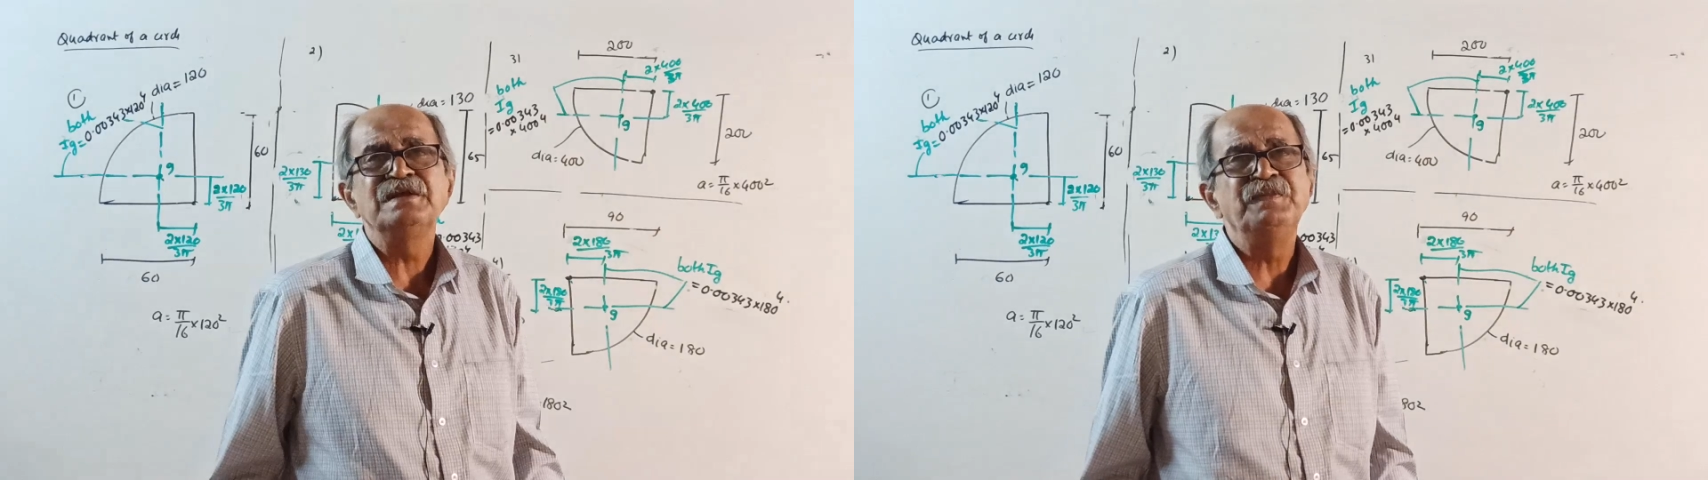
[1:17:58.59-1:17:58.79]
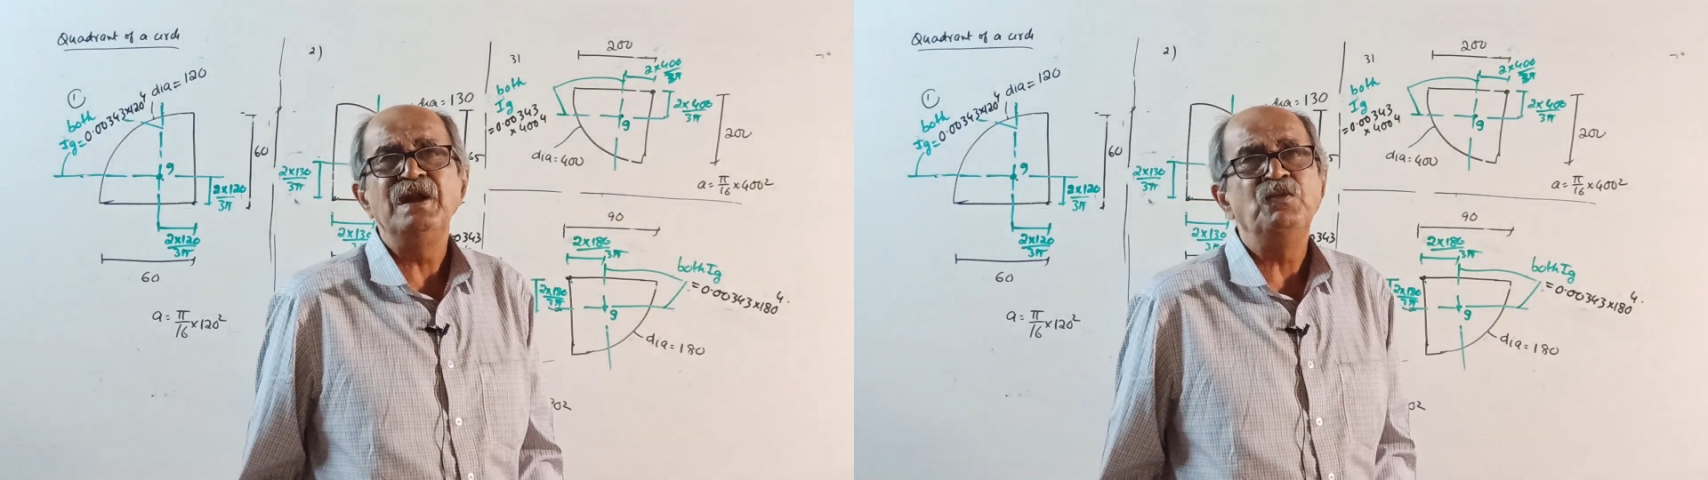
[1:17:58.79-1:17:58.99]

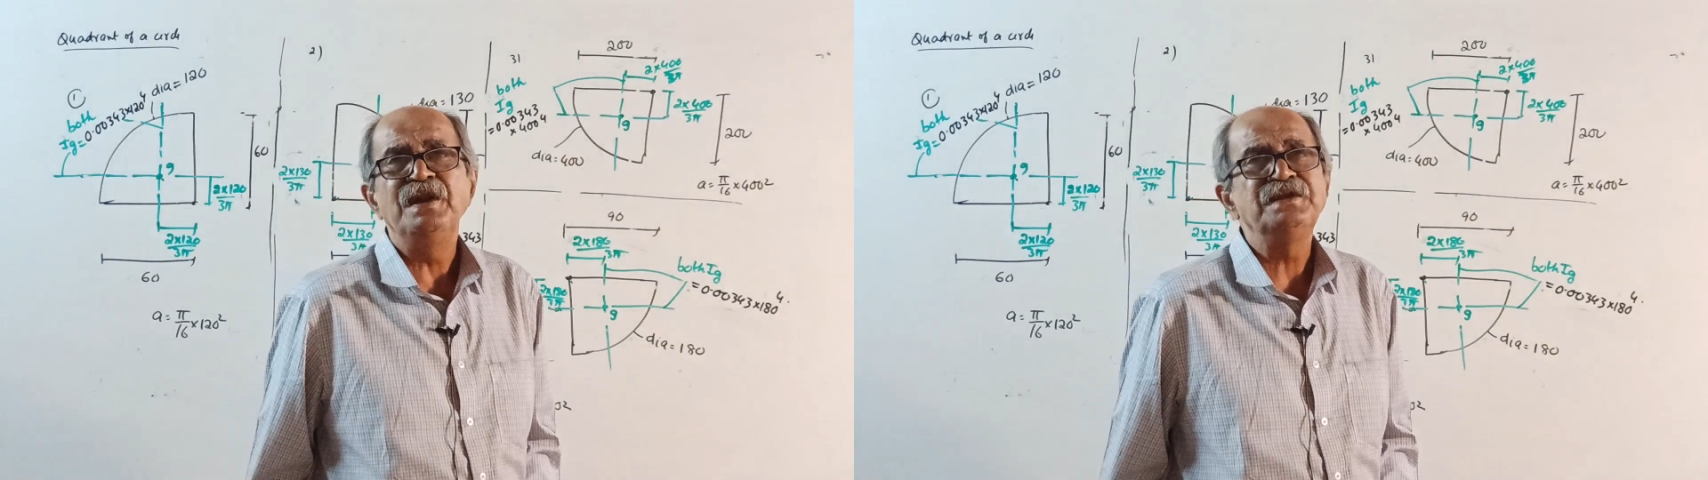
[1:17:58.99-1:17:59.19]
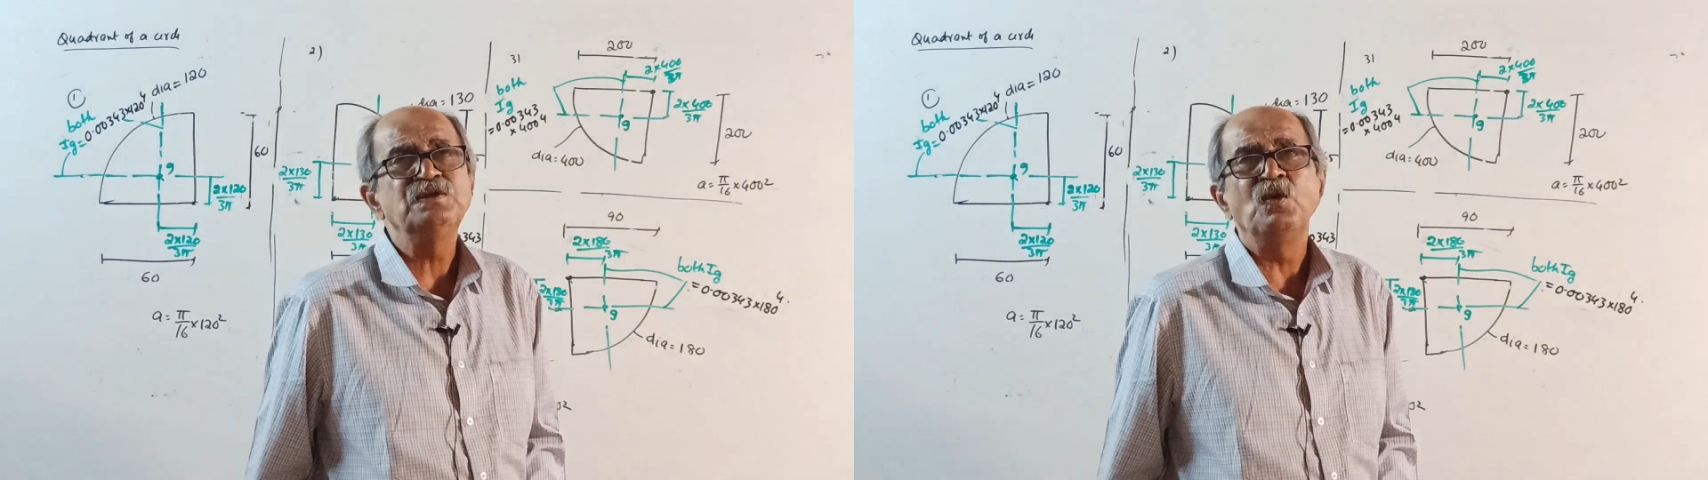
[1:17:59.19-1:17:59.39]
explained
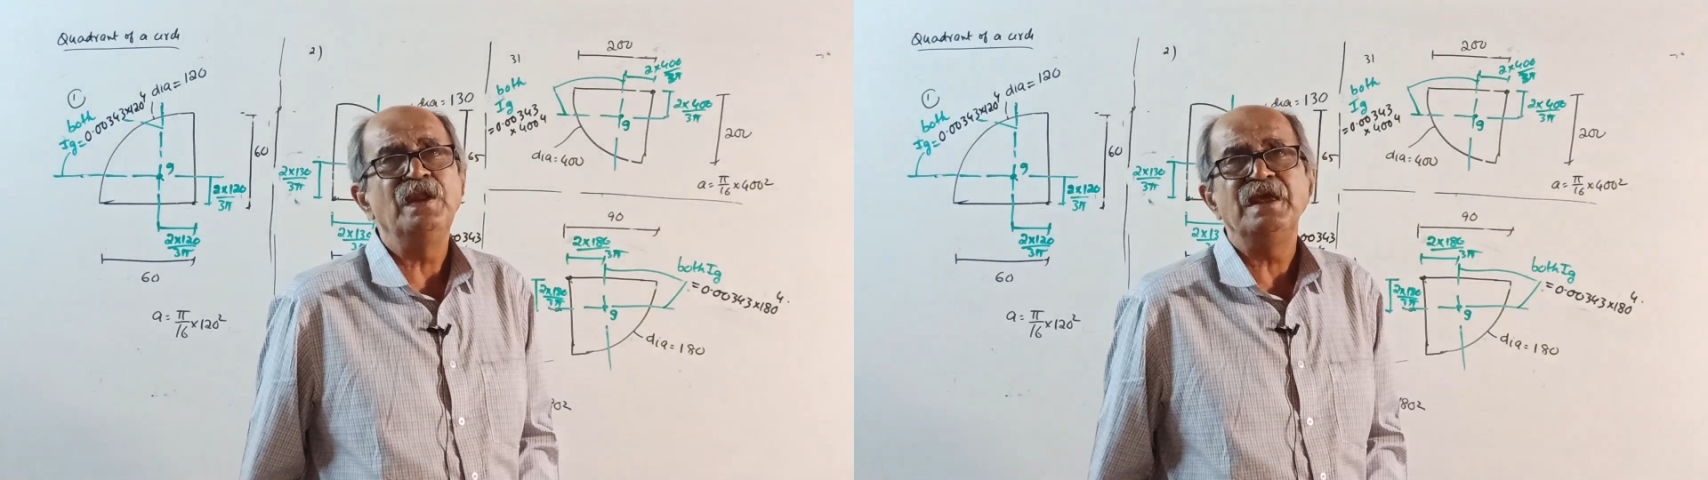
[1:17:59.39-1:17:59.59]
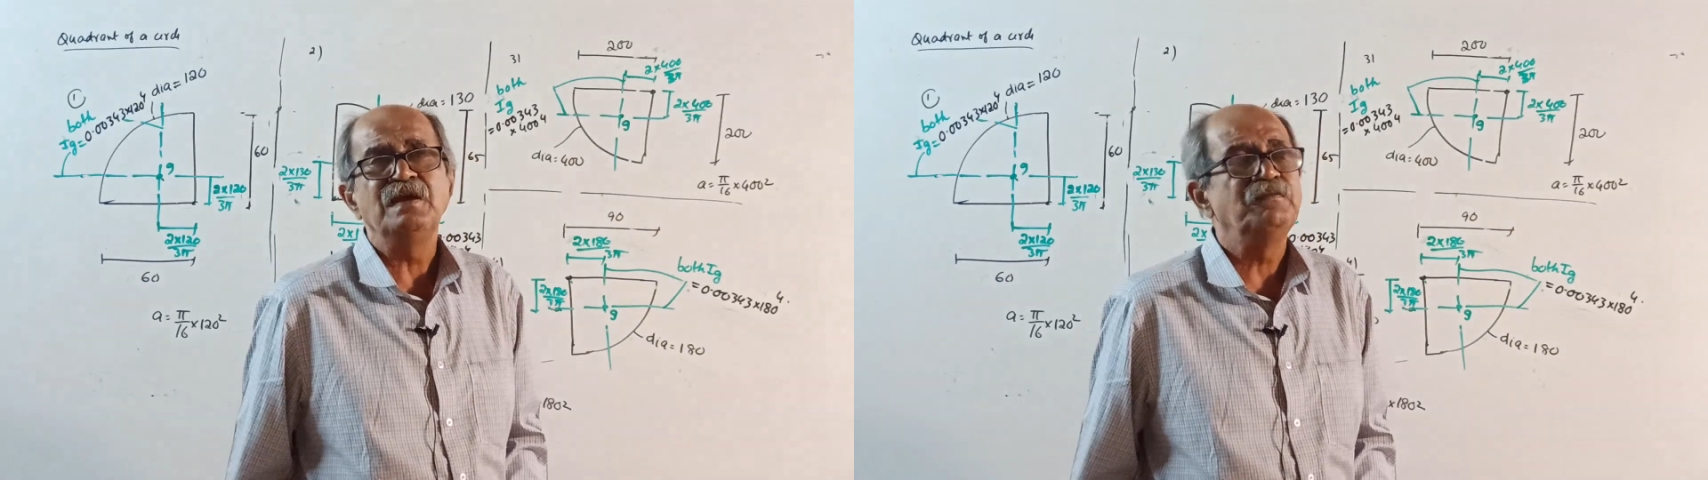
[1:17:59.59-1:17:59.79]
very
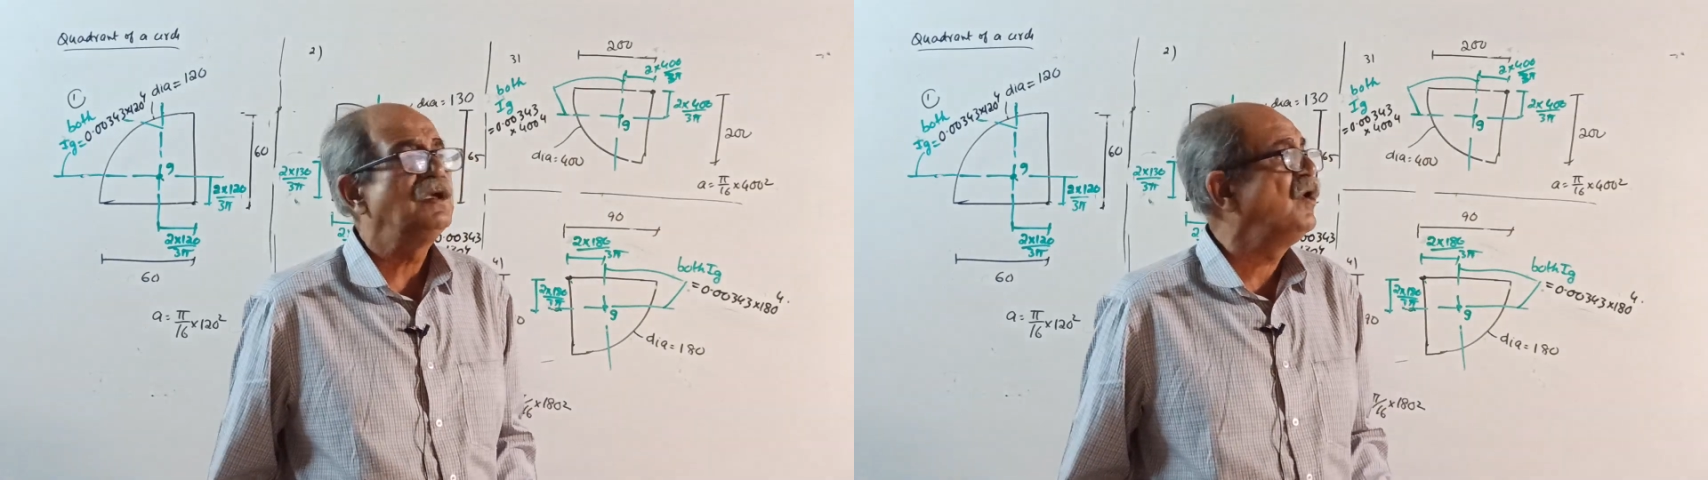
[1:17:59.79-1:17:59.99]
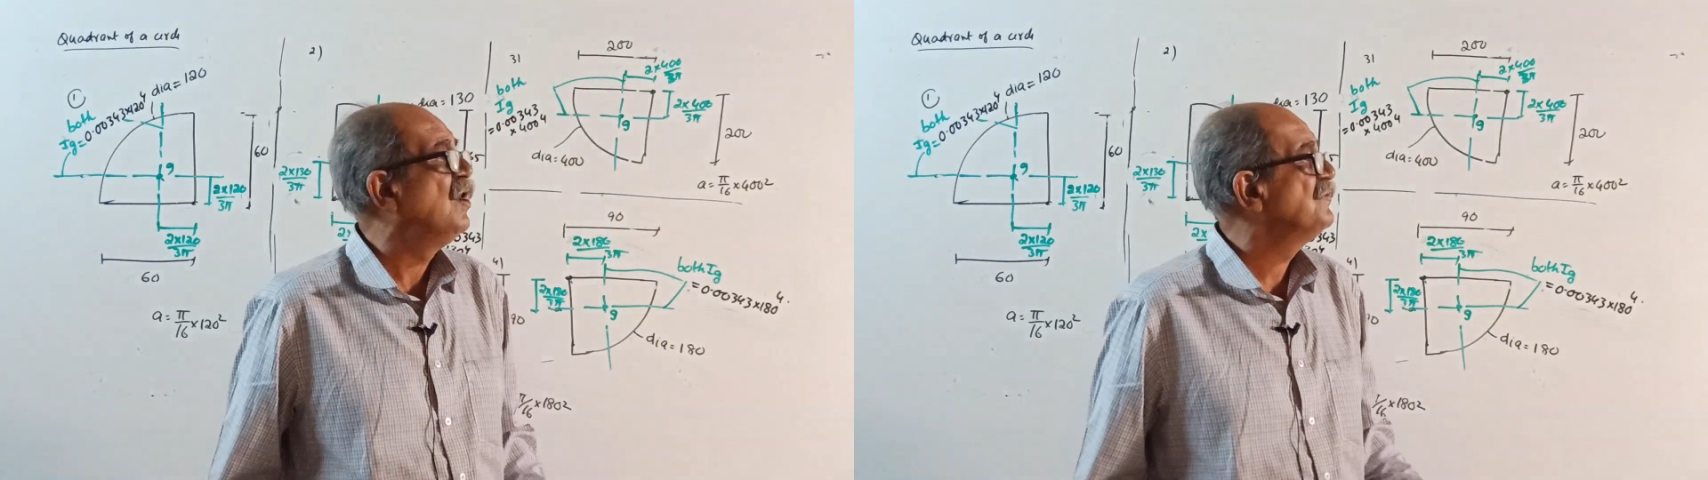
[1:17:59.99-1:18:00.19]
slowly
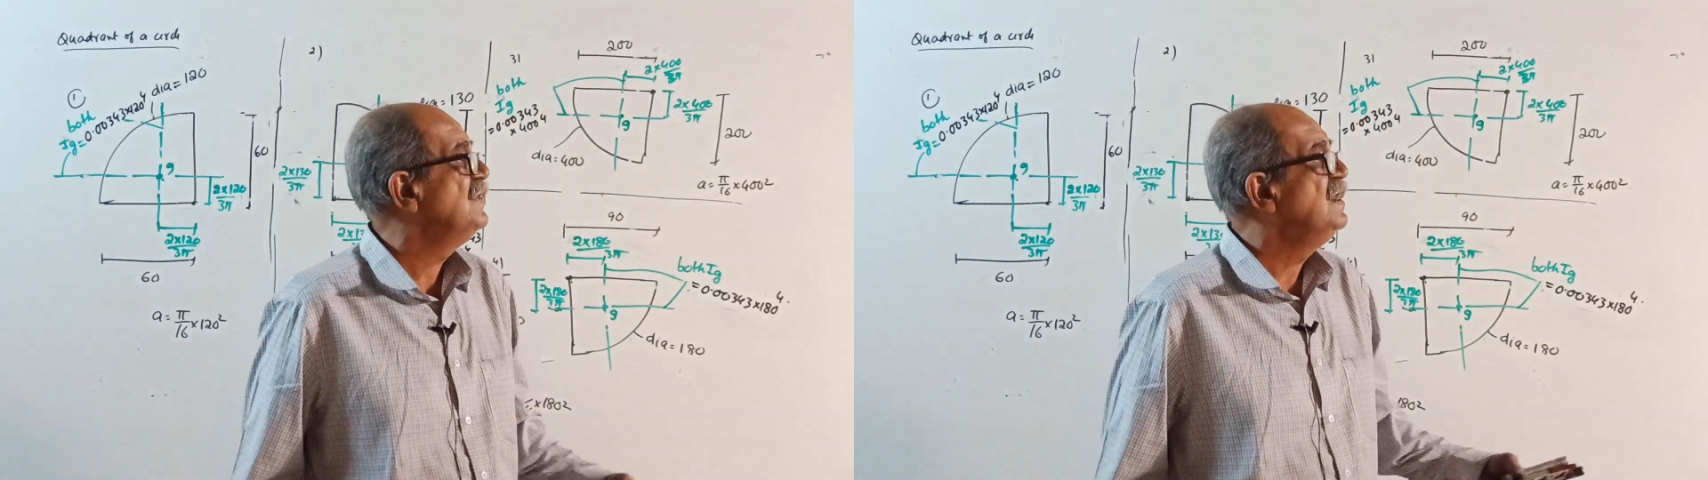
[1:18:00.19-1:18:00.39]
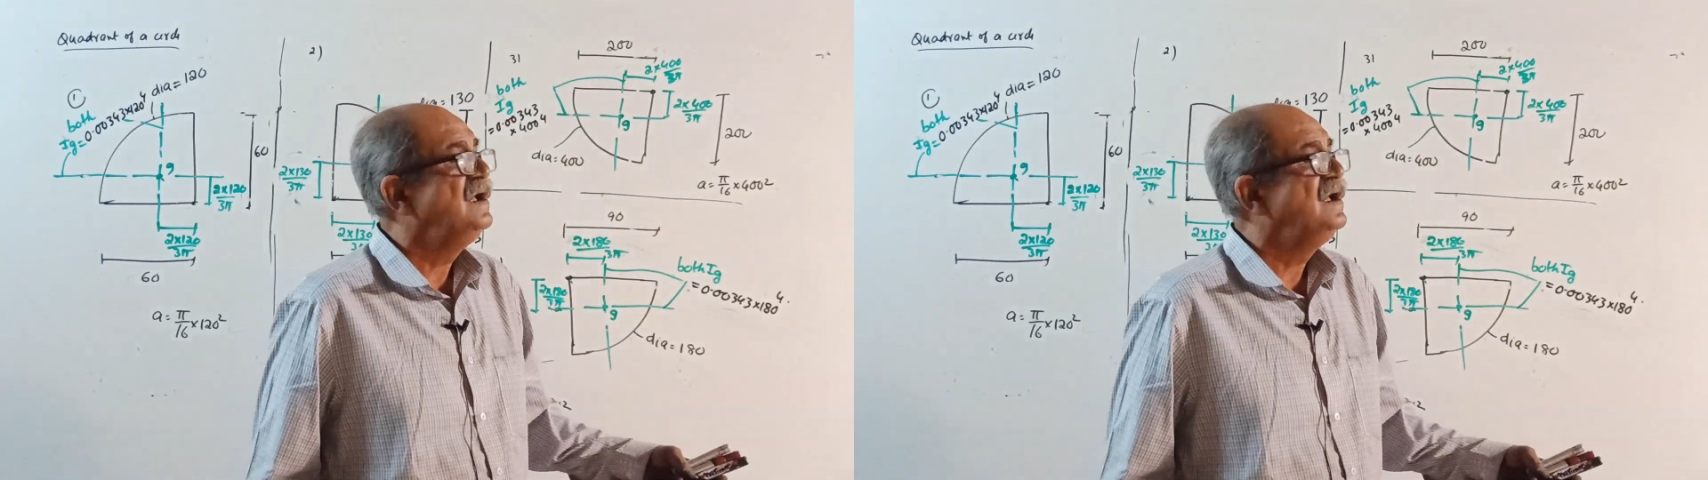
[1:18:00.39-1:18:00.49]
because